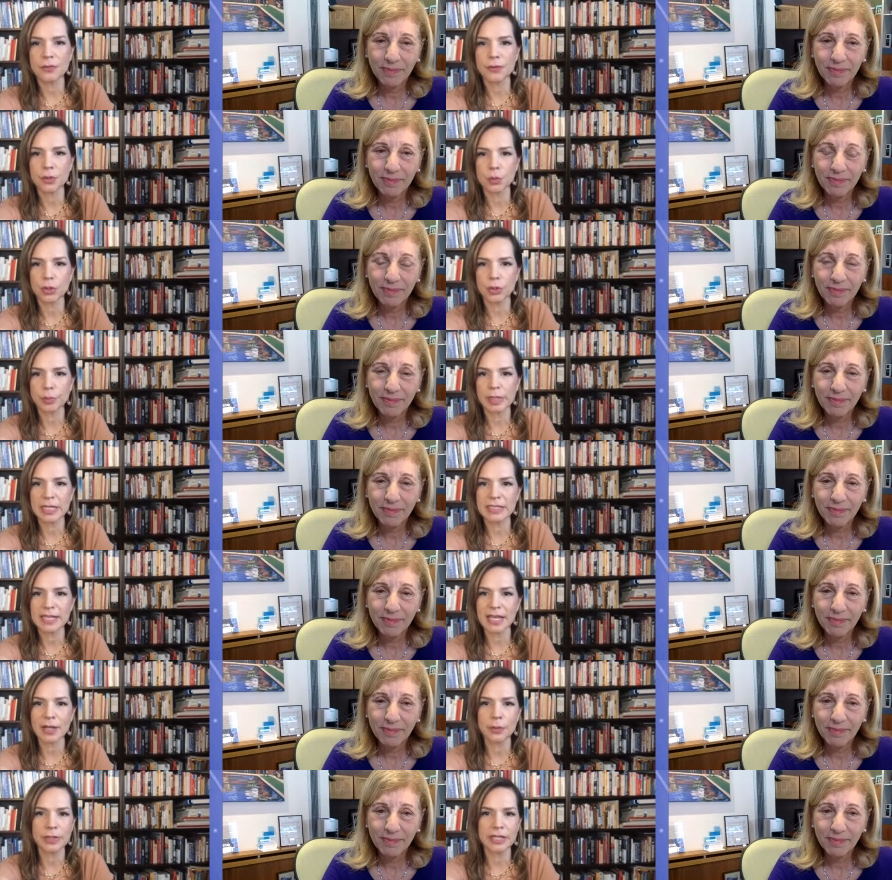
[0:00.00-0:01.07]
Speaker 1: for the Workplace
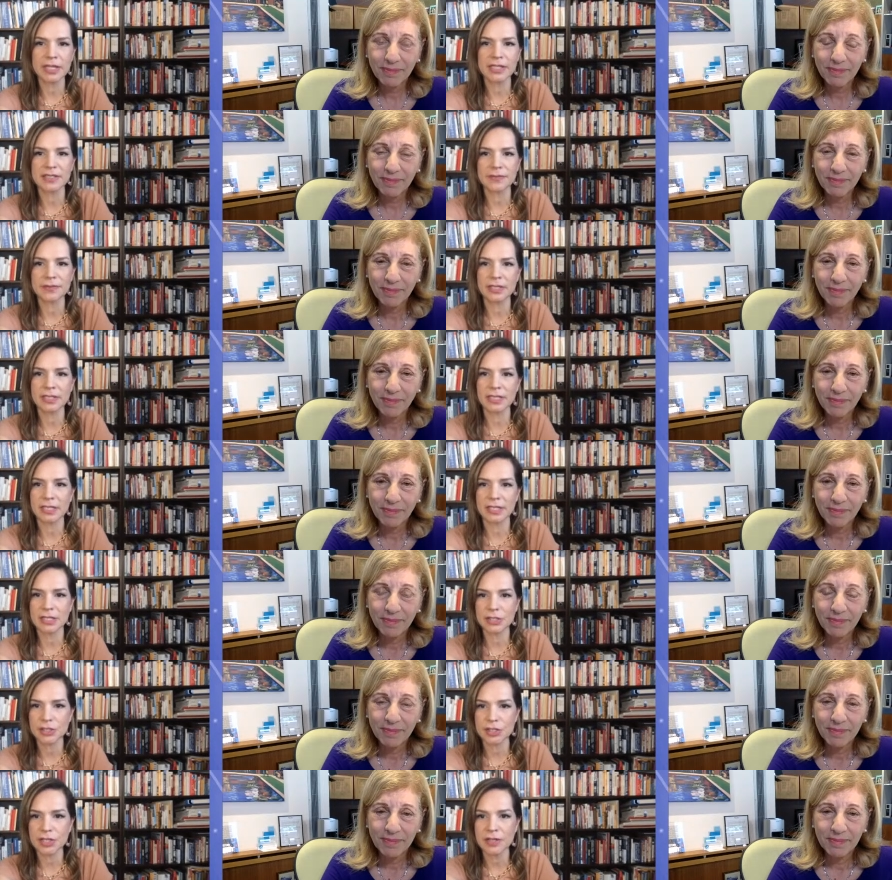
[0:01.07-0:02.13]
Equity and Civility
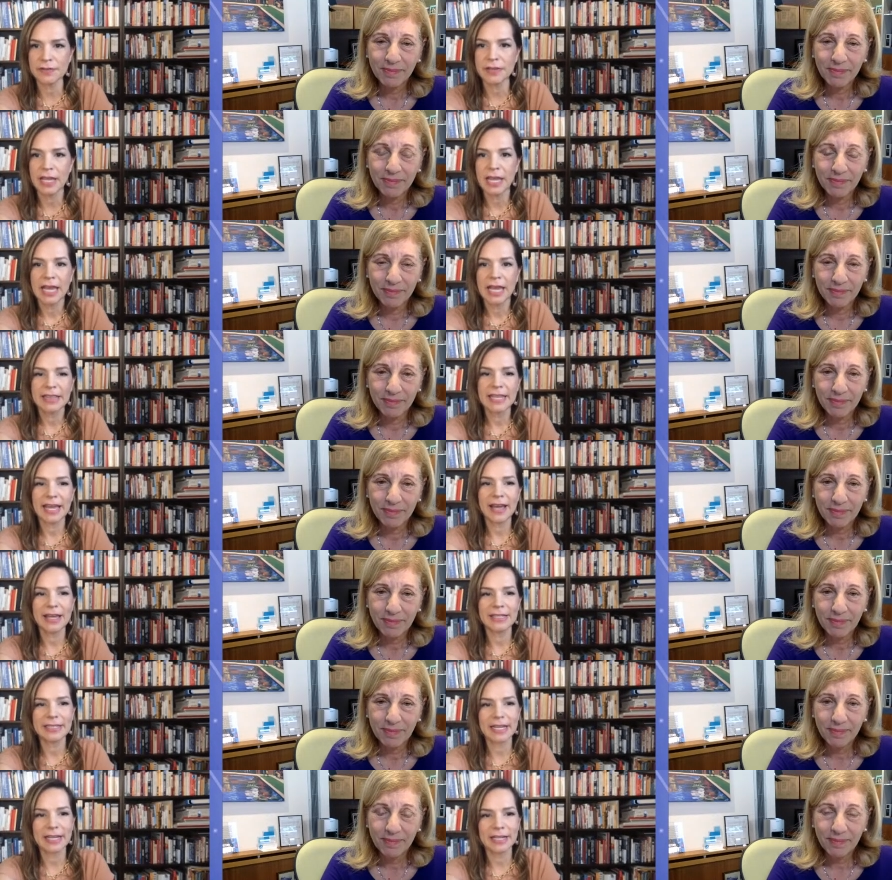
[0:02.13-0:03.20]
Initiative
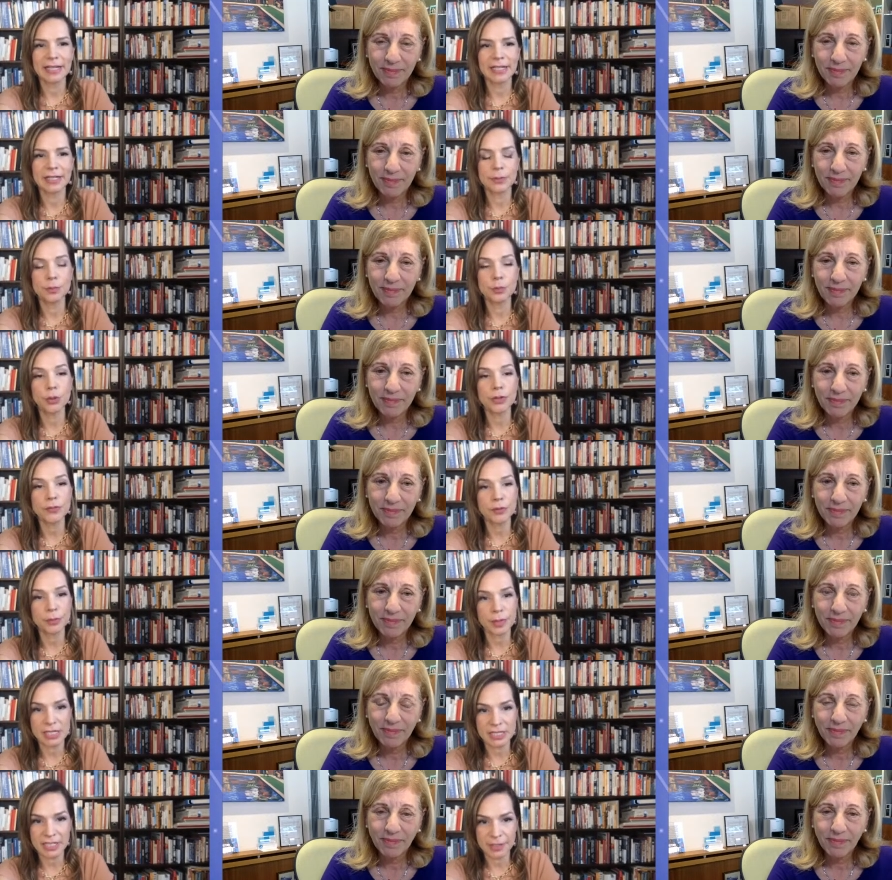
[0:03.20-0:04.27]
that uh, more
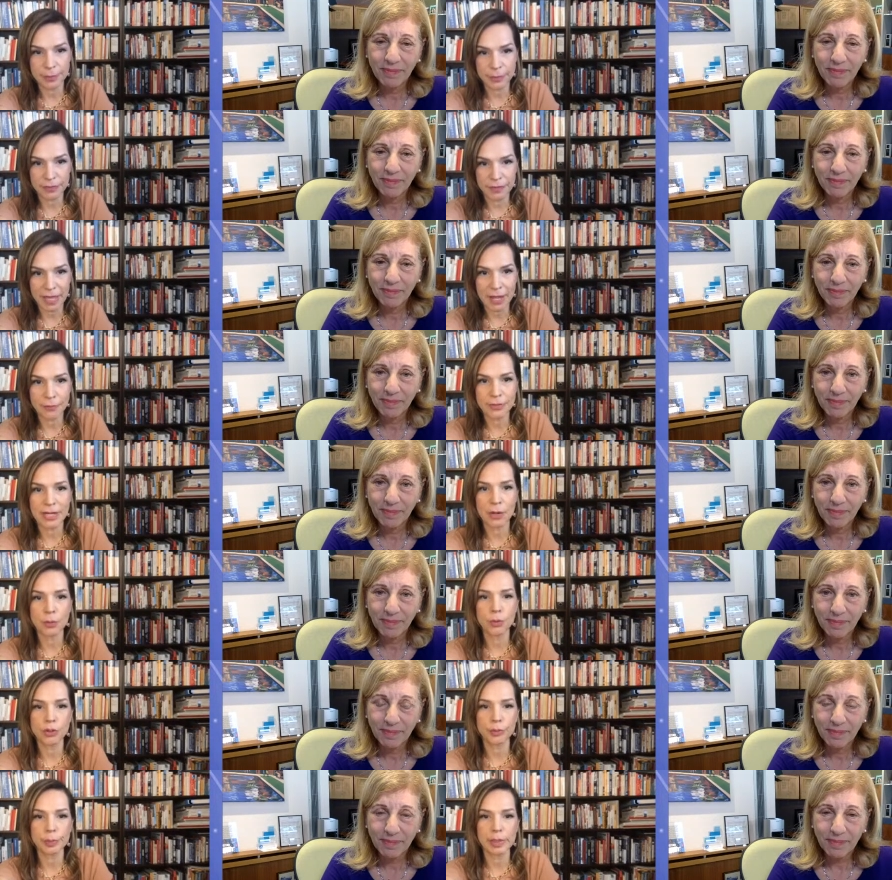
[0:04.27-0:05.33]
information can be found at
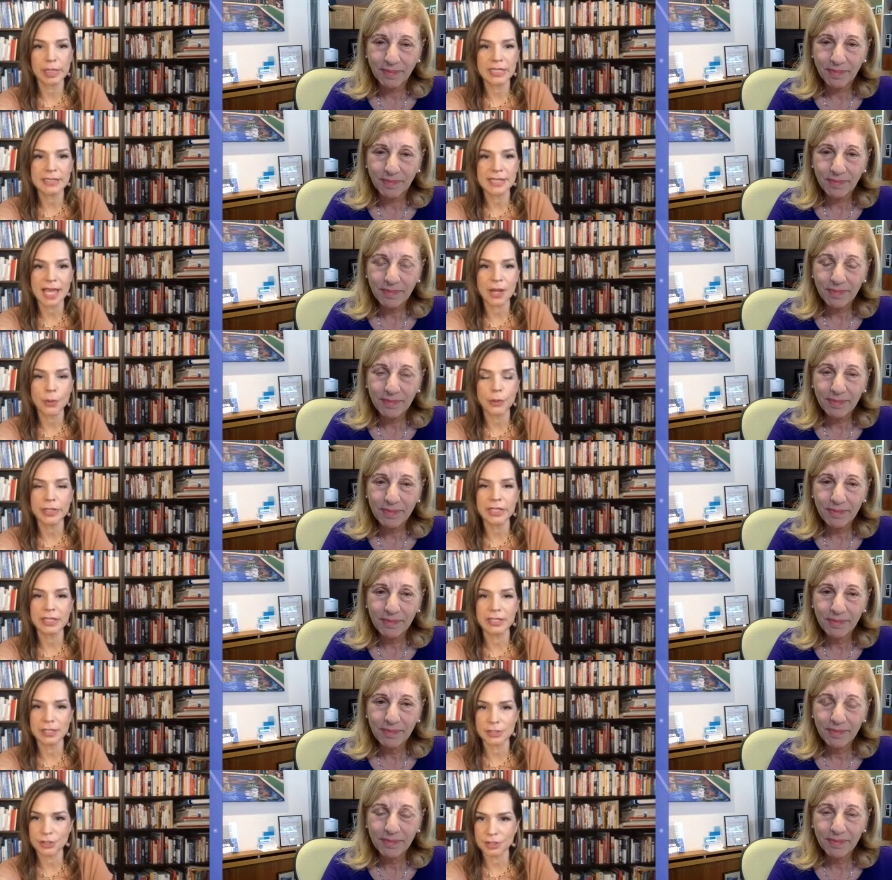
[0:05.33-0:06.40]

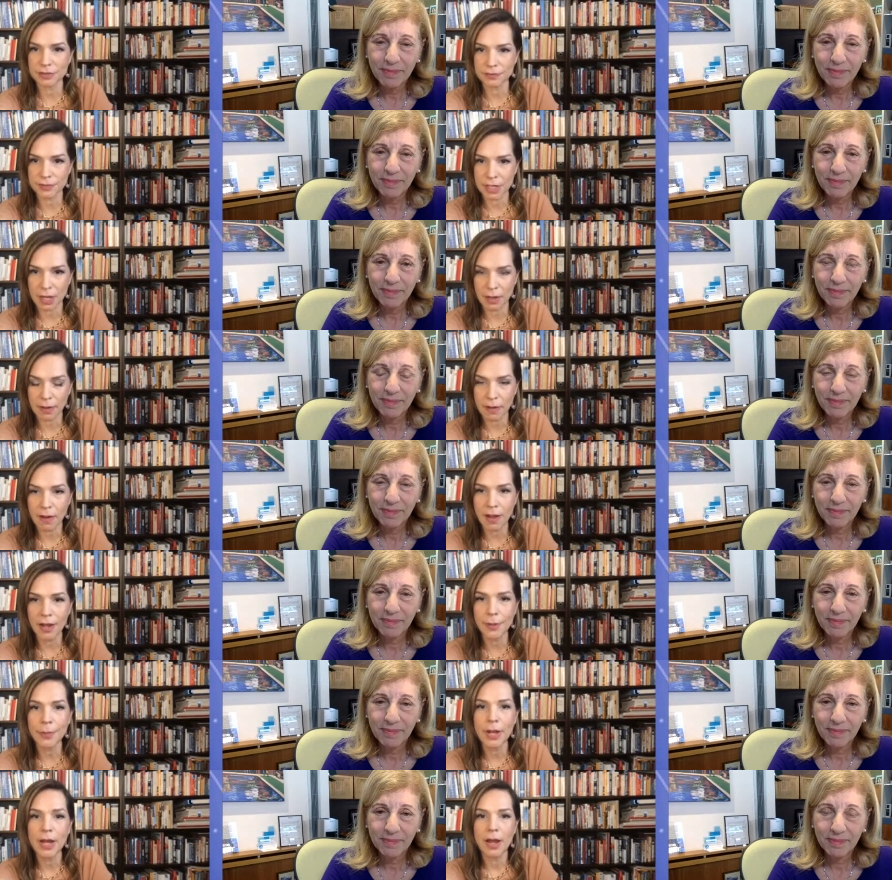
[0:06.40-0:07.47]

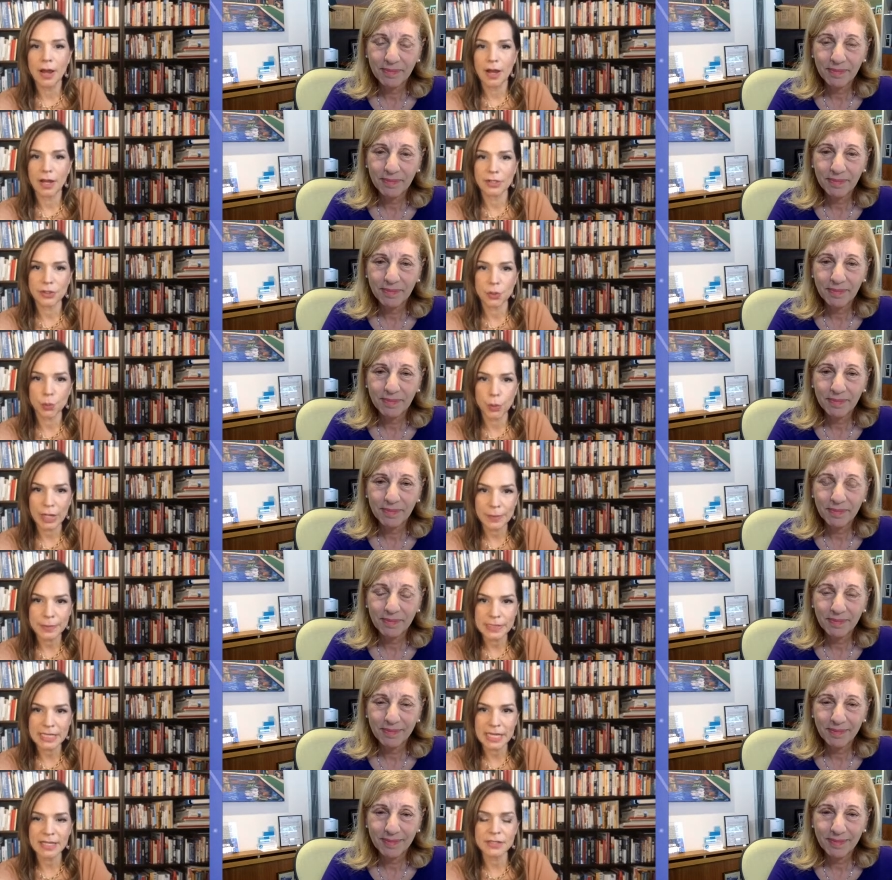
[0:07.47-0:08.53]
workplaceequityinitiative.com on your
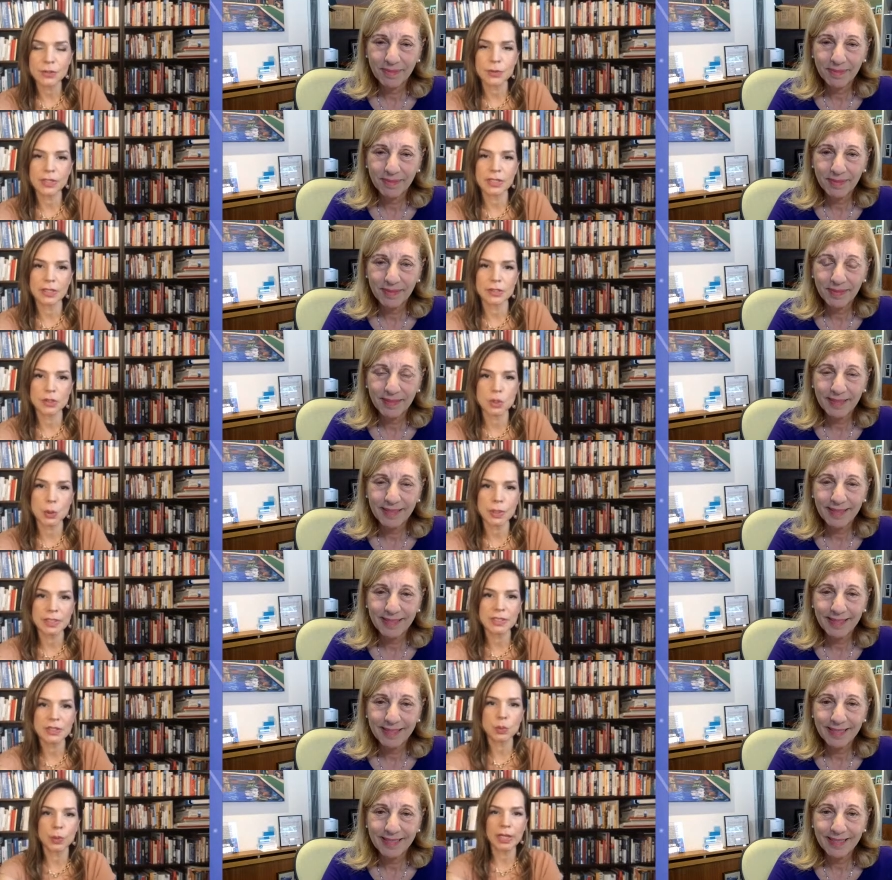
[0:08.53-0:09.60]
website so they can join
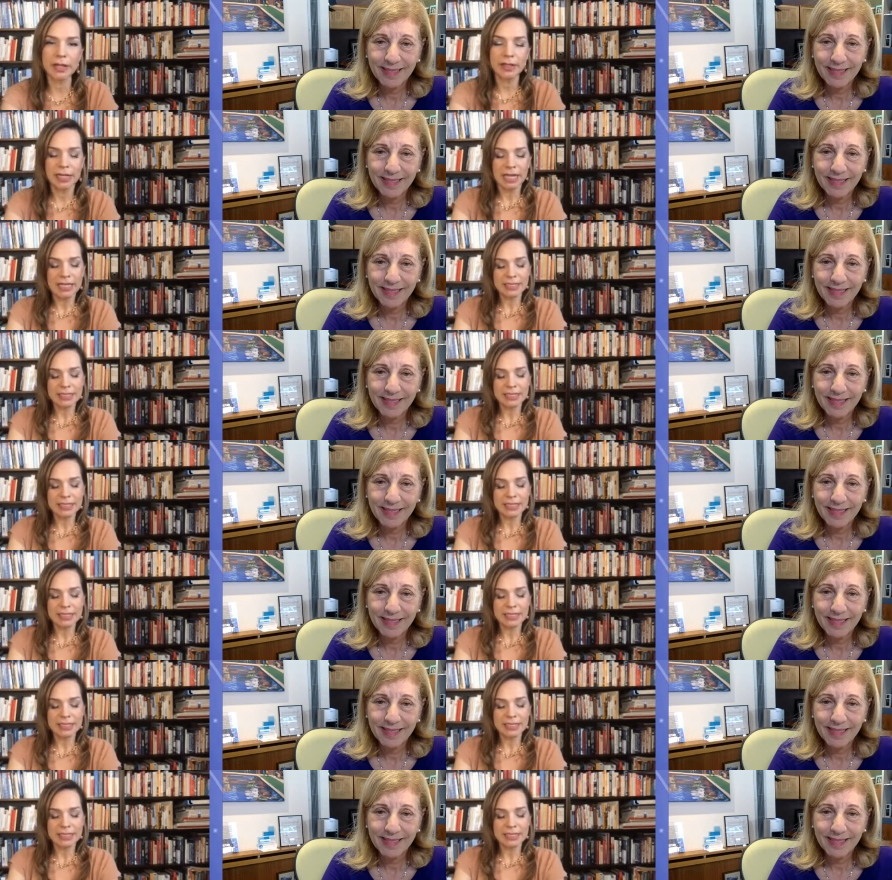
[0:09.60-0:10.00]
as well.